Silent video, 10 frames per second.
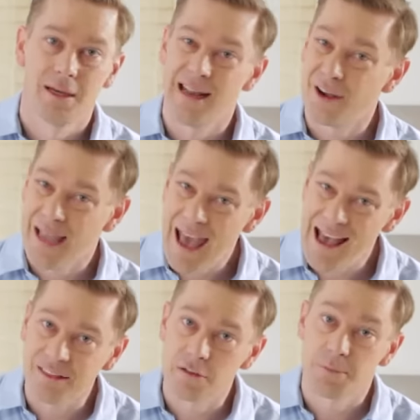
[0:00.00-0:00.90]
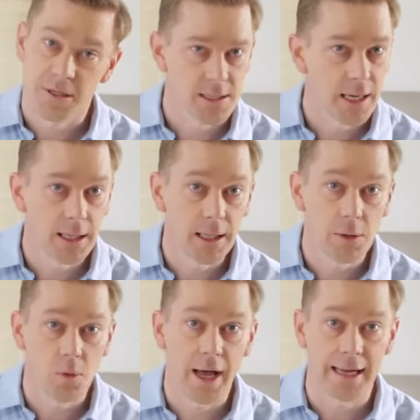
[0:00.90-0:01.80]
Now cats, particularly
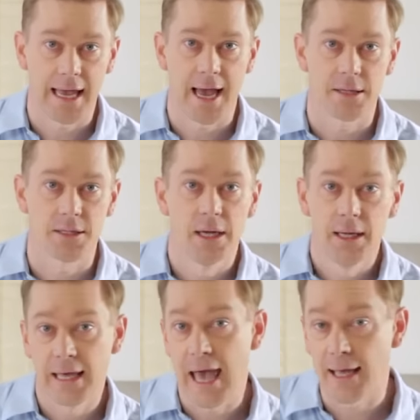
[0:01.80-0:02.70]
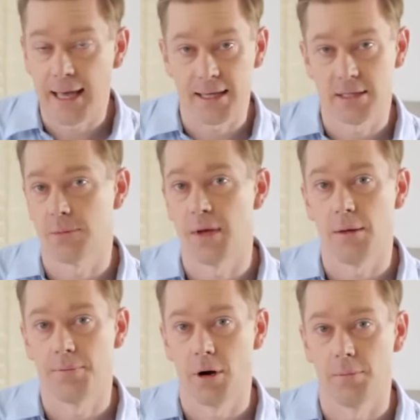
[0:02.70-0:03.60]
white cats, can get some ear
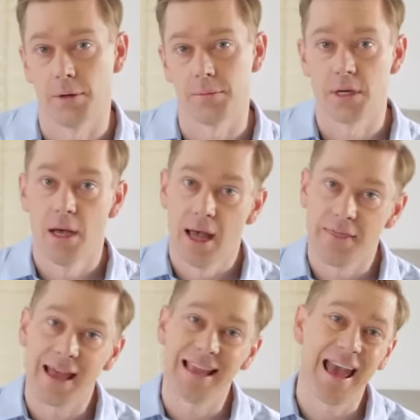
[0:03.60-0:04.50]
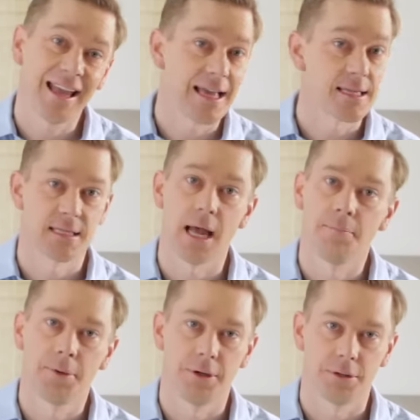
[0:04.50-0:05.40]
problems and they can get
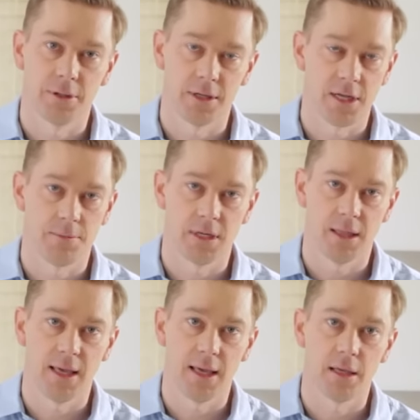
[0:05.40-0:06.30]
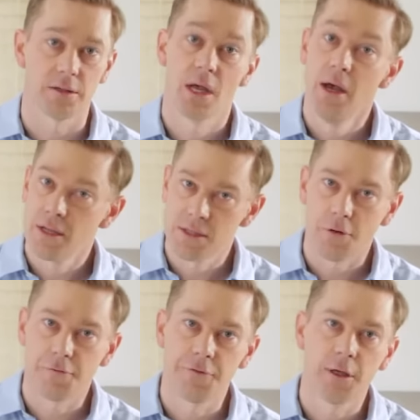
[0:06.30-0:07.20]
sunburnt on the tips of the ears. So
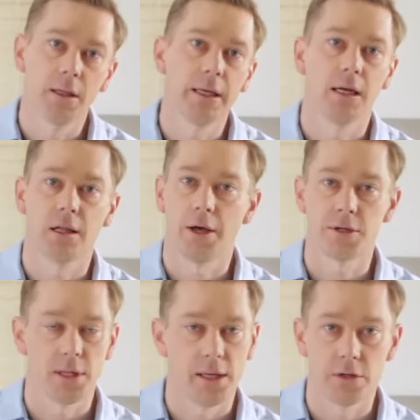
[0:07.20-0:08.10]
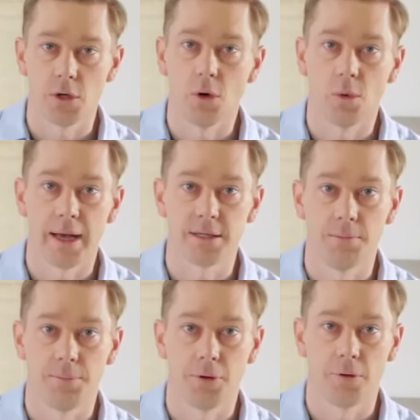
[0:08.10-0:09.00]
feeling closely is always
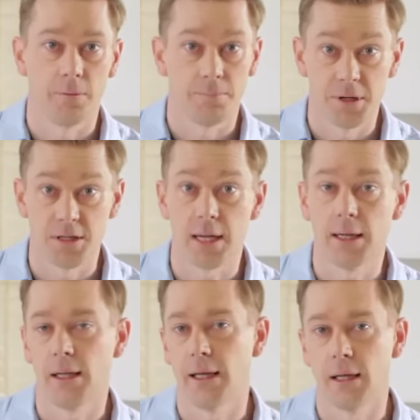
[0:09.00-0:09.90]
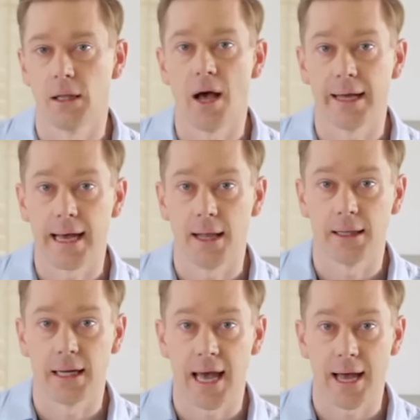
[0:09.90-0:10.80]
important, particularly in light
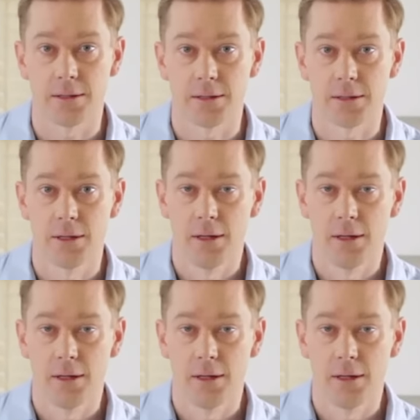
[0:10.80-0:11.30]
coloured cats.